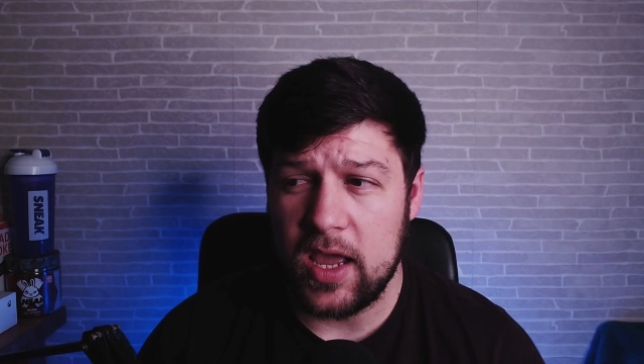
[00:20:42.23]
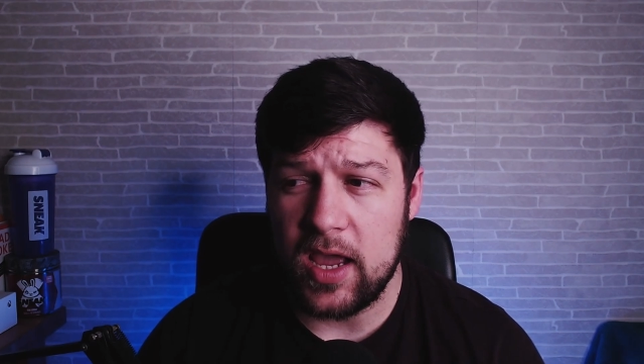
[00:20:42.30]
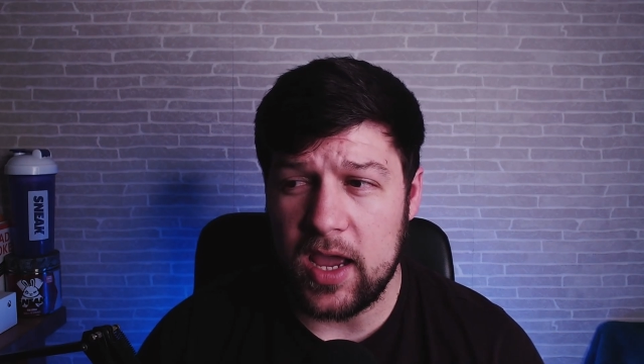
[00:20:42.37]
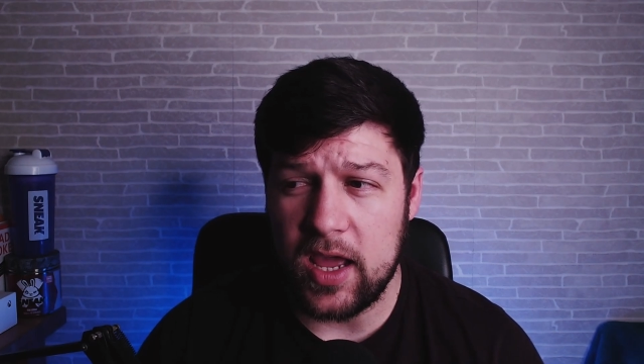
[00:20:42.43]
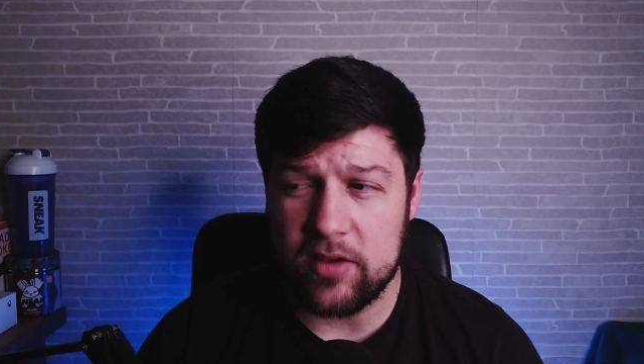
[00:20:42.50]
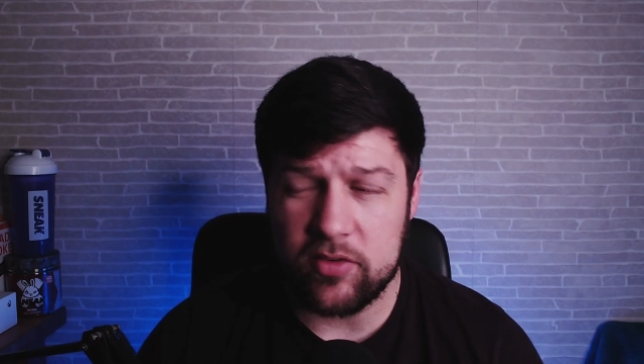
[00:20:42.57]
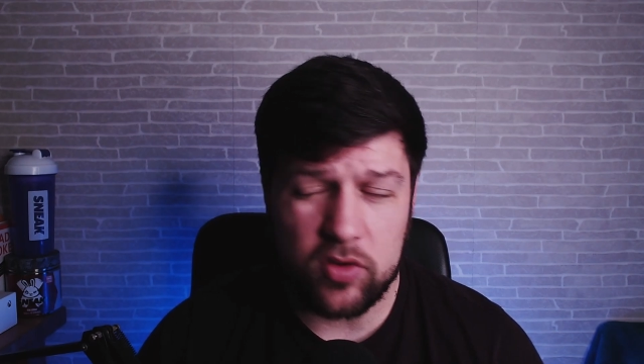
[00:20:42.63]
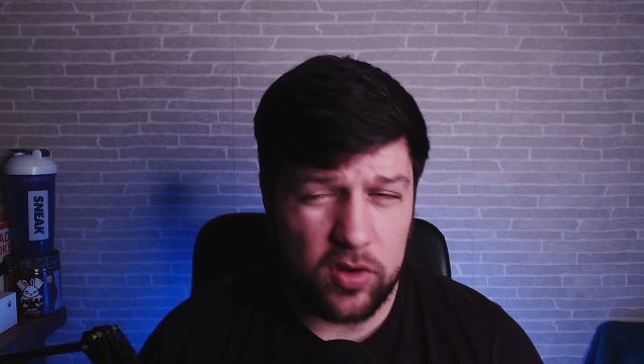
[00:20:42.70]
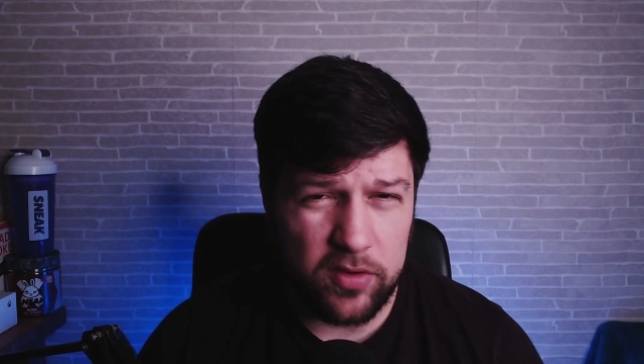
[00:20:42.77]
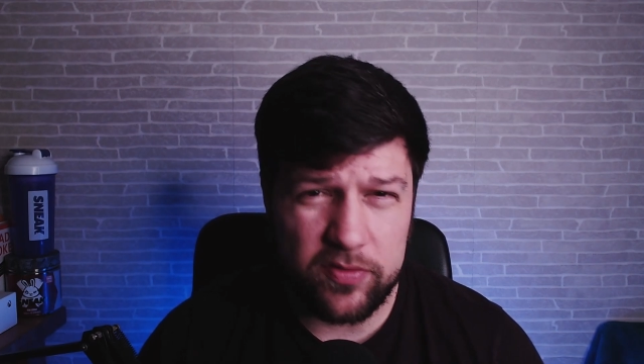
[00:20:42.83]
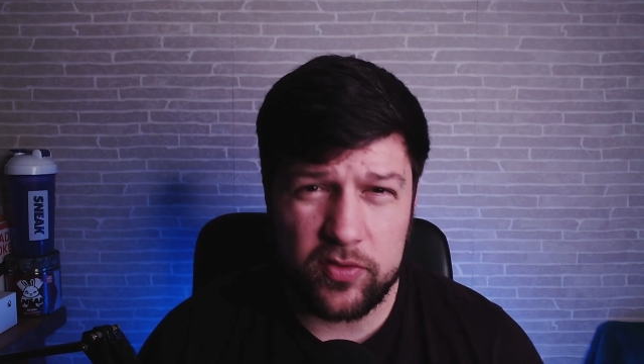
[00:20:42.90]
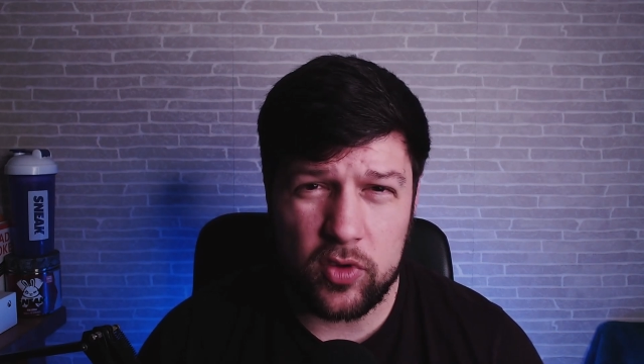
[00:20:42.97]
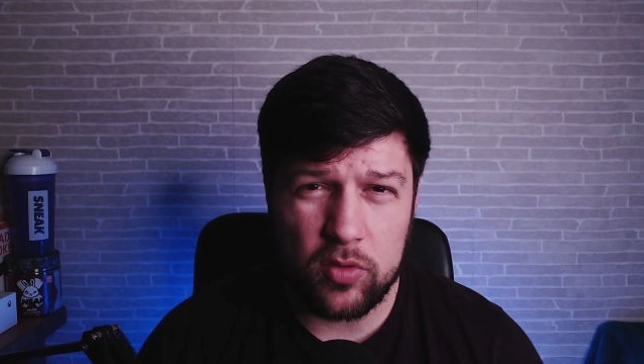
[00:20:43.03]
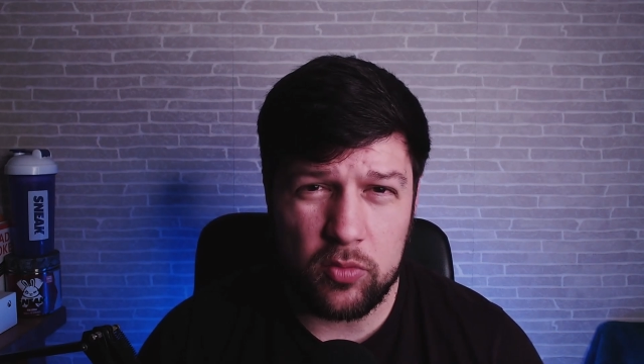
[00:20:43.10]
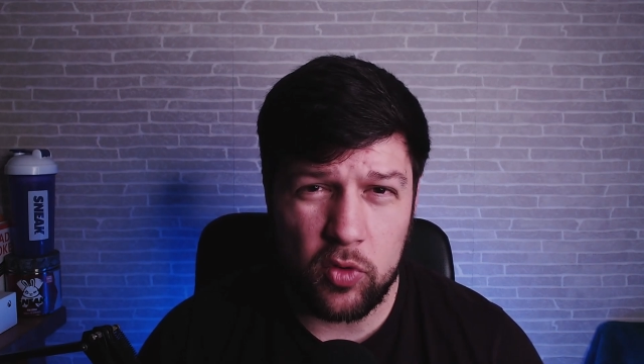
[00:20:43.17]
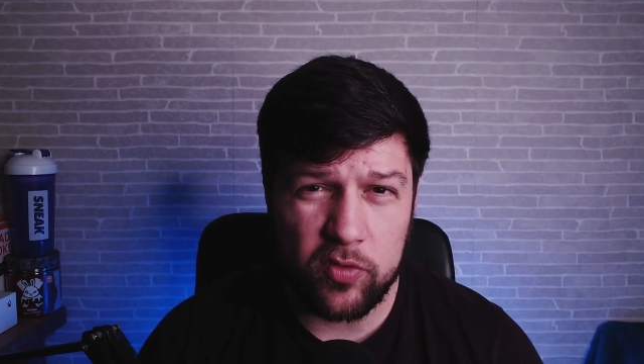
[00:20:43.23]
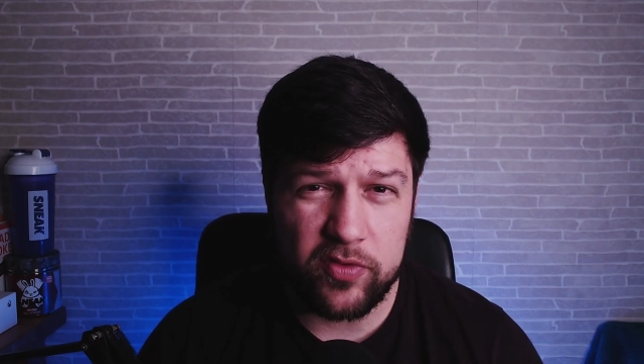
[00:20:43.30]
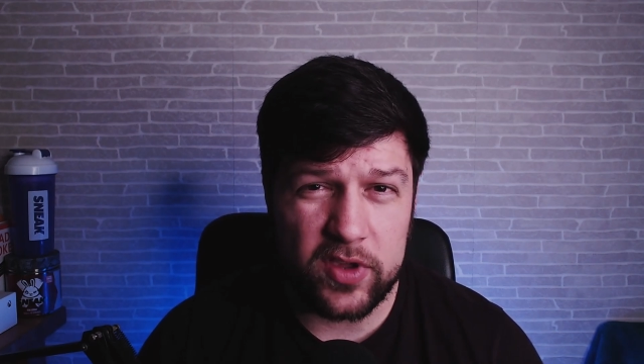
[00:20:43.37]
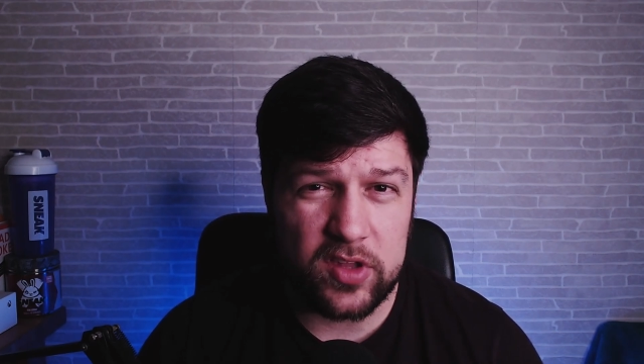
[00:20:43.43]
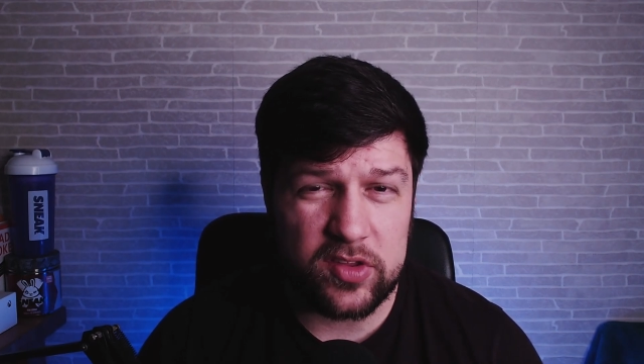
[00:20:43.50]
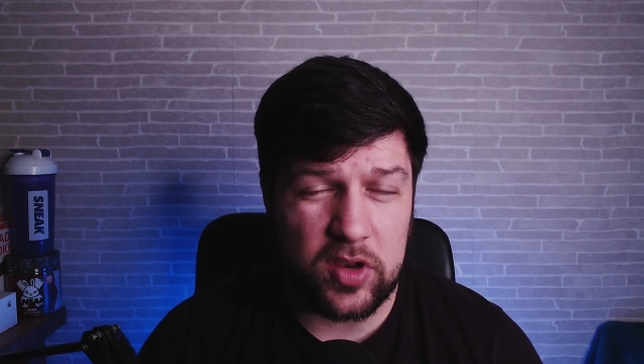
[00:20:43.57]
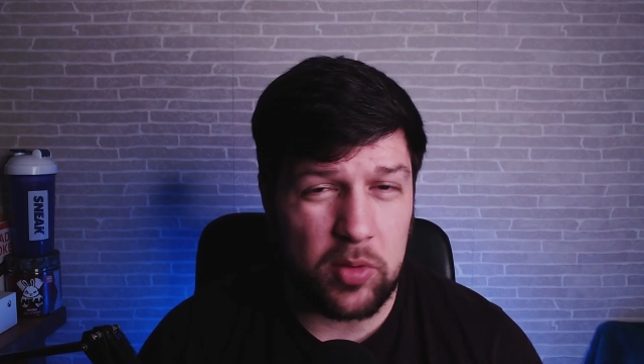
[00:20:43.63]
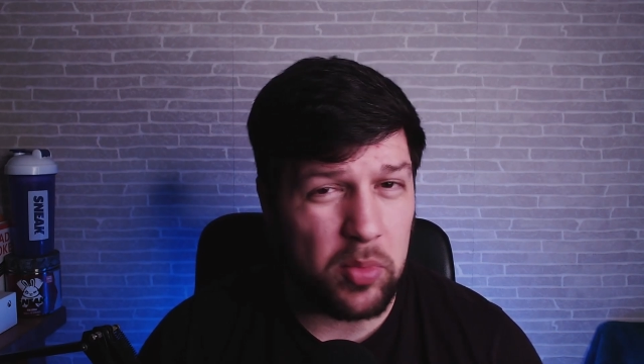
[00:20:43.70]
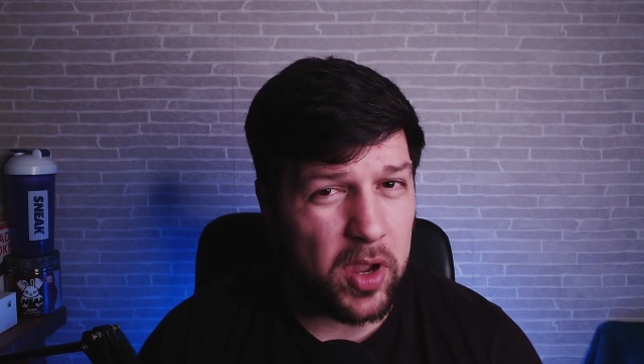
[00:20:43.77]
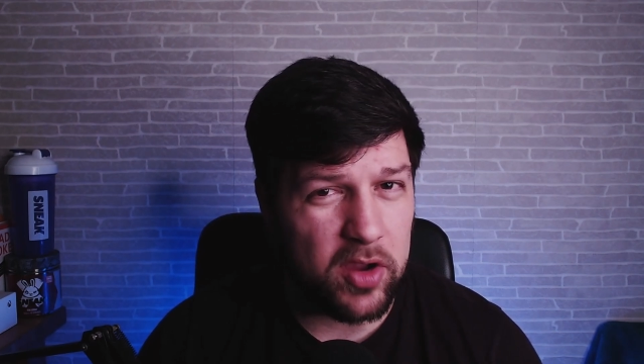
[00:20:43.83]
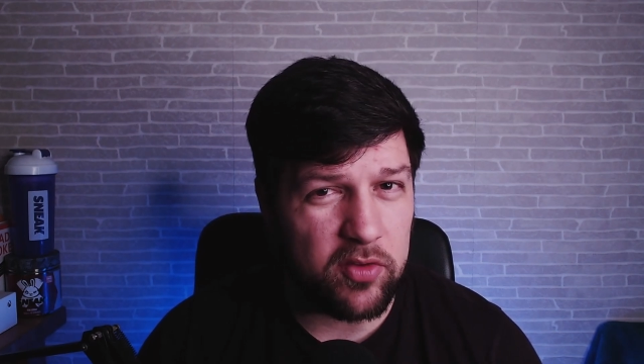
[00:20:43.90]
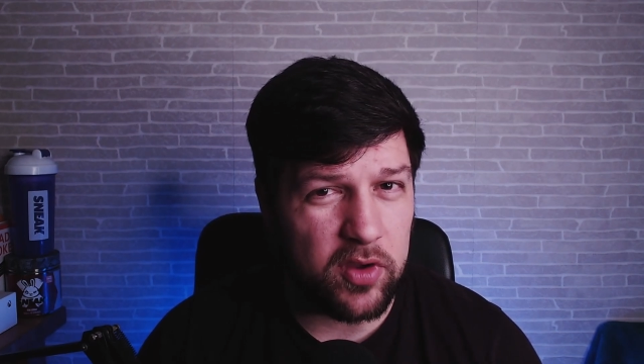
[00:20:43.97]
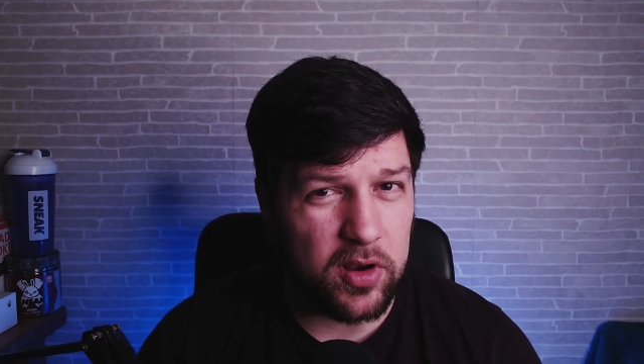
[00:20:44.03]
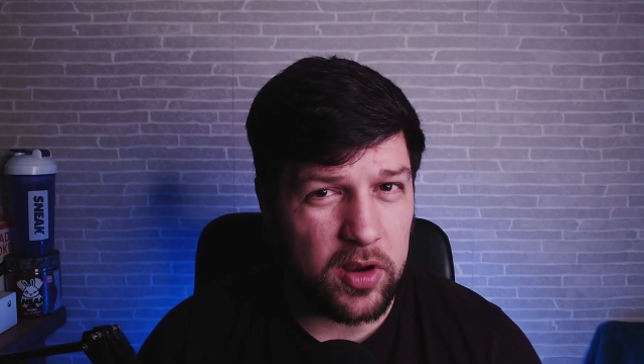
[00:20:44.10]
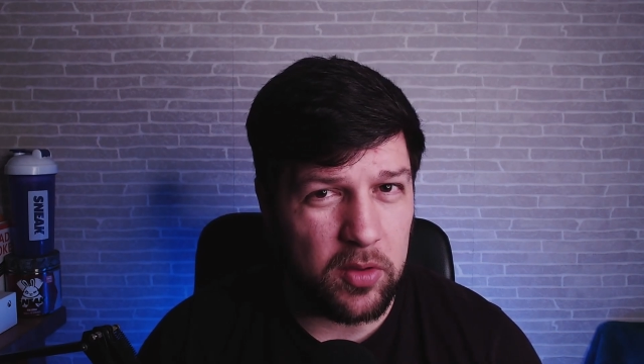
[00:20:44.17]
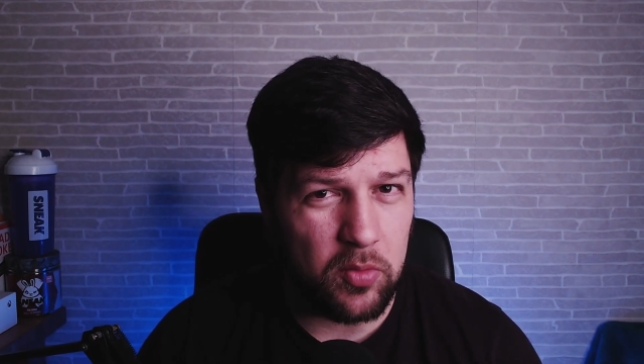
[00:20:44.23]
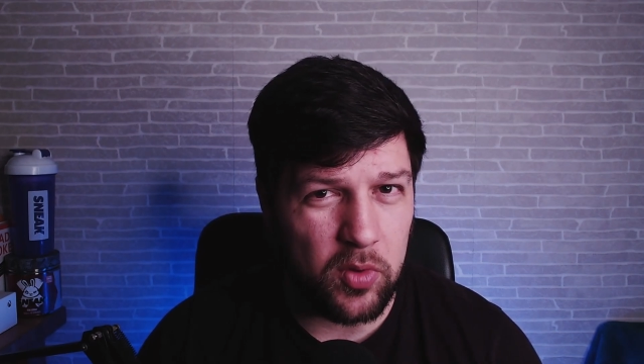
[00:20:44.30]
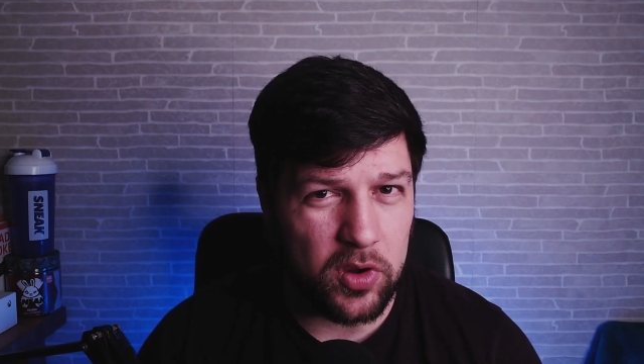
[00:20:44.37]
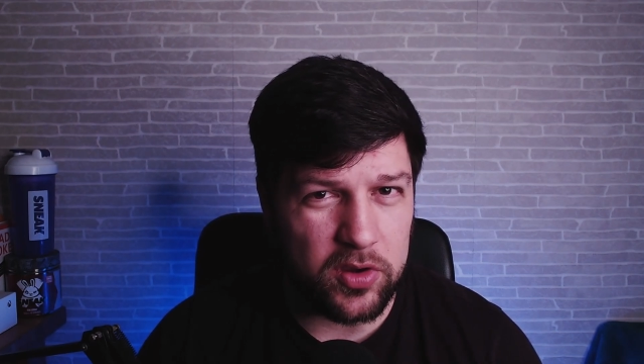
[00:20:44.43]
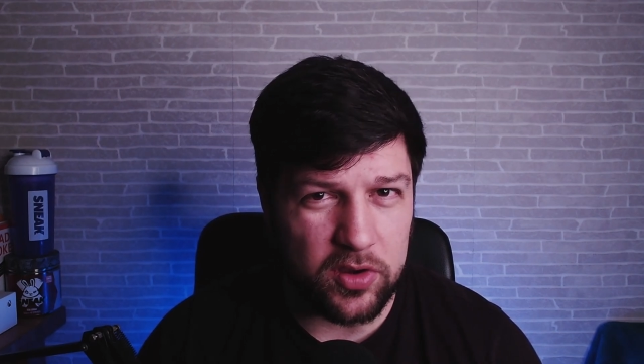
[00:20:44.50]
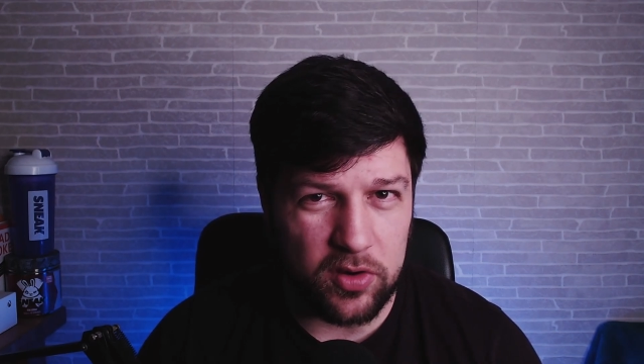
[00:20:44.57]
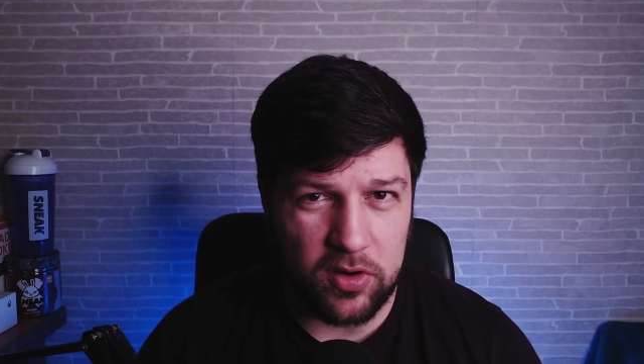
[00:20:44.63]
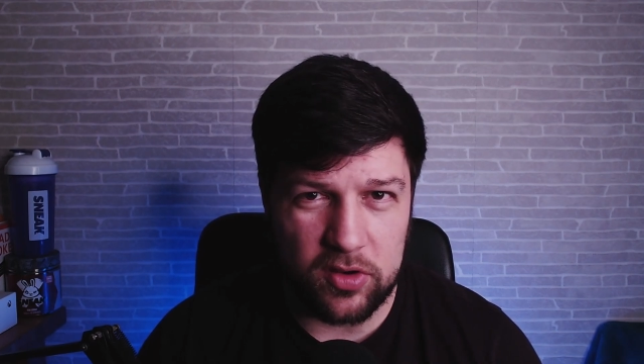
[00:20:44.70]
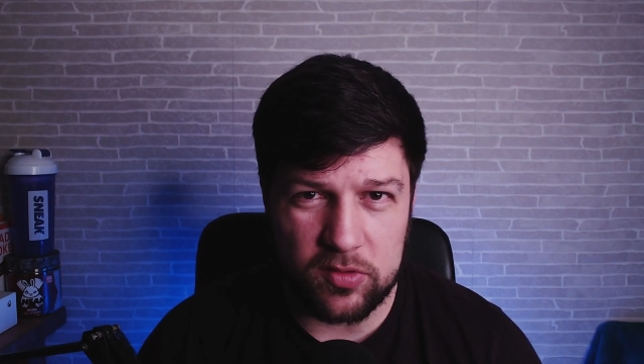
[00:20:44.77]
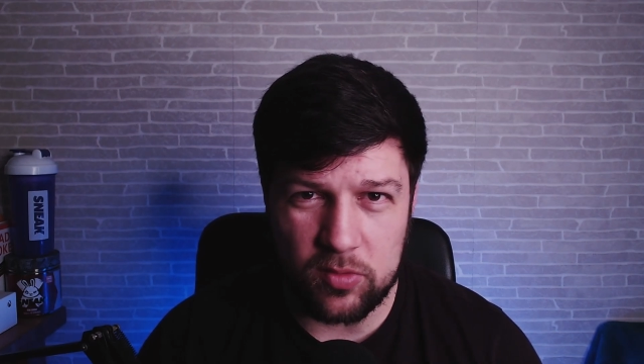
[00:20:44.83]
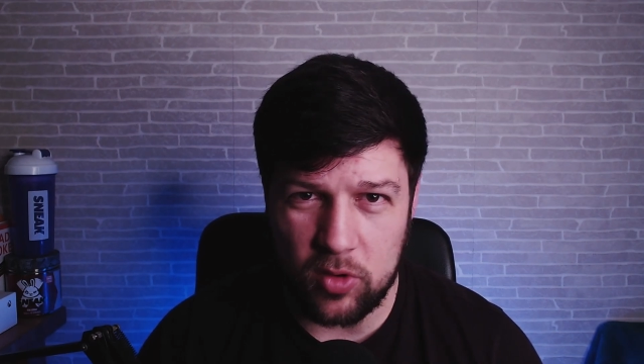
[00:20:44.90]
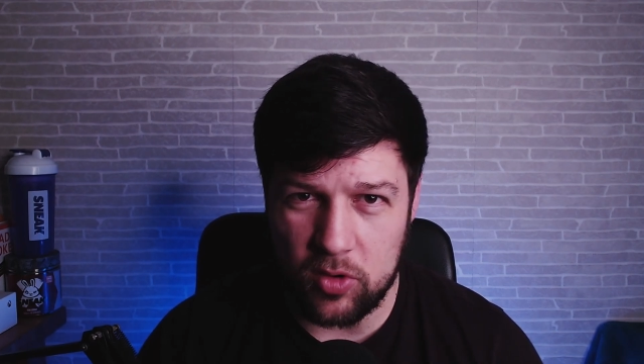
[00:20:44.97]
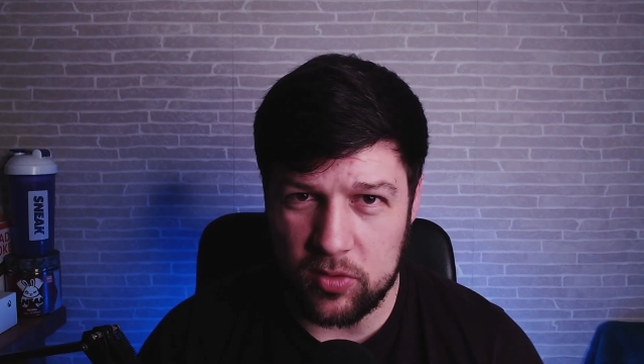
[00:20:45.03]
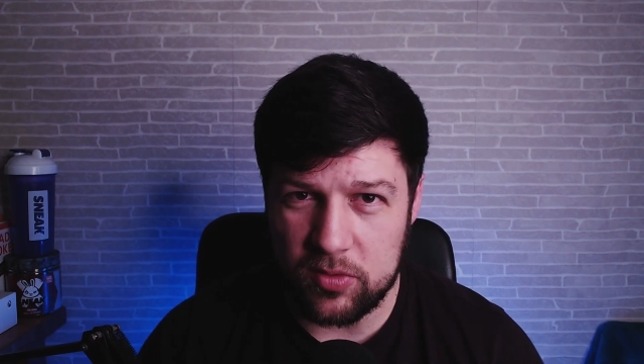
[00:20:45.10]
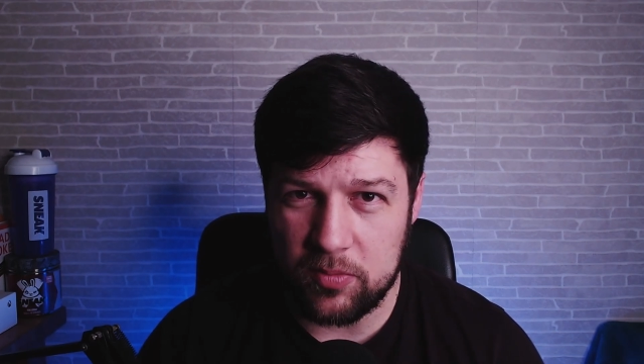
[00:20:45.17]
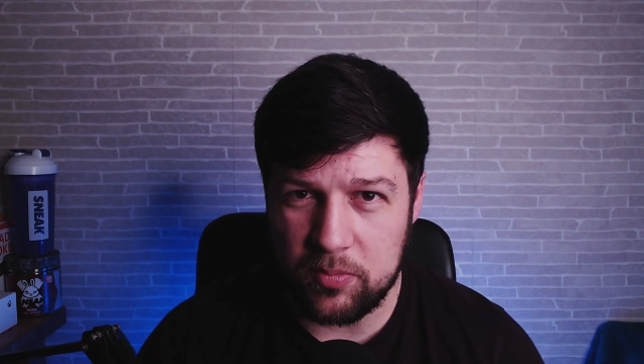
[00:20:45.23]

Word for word: And I've got a few more things in the background that I'm working on as well.